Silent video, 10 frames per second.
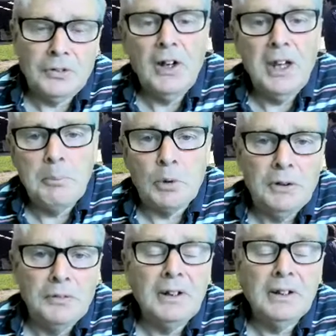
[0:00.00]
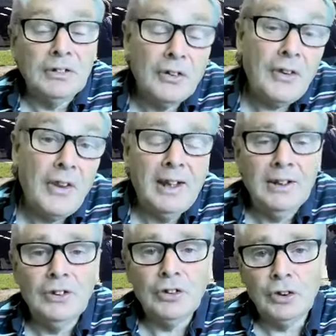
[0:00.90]
the flight briefing, and
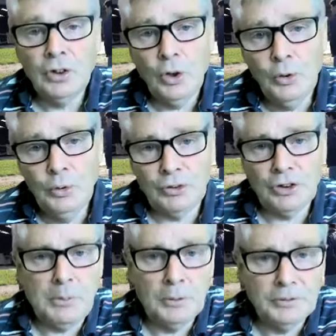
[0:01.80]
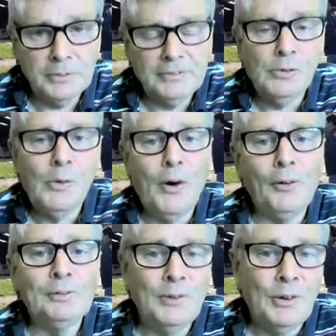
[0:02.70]
that is who's responsible
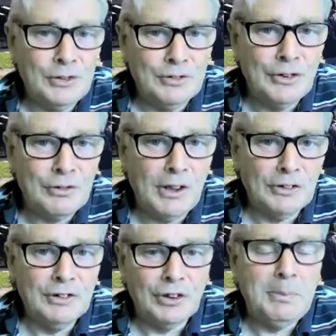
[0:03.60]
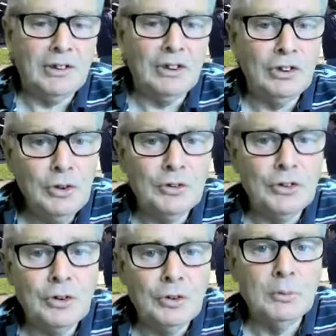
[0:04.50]
for what's your instructor expecting you
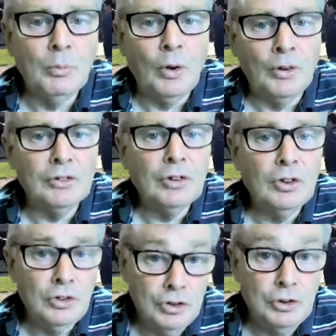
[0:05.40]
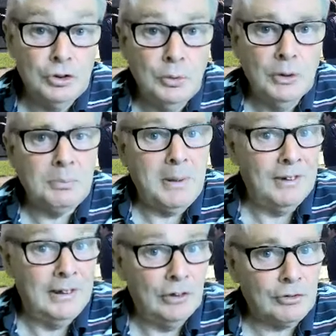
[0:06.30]
to do, and what should you
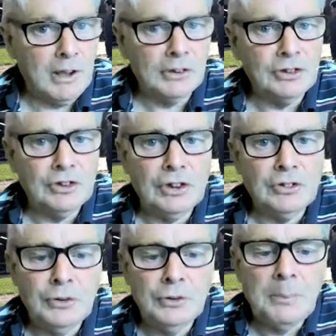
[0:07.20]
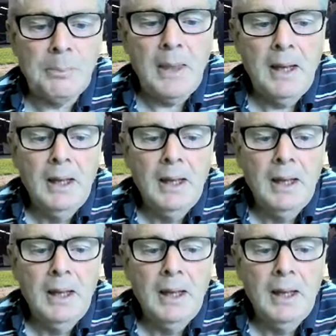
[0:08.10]
expect the instructor to do.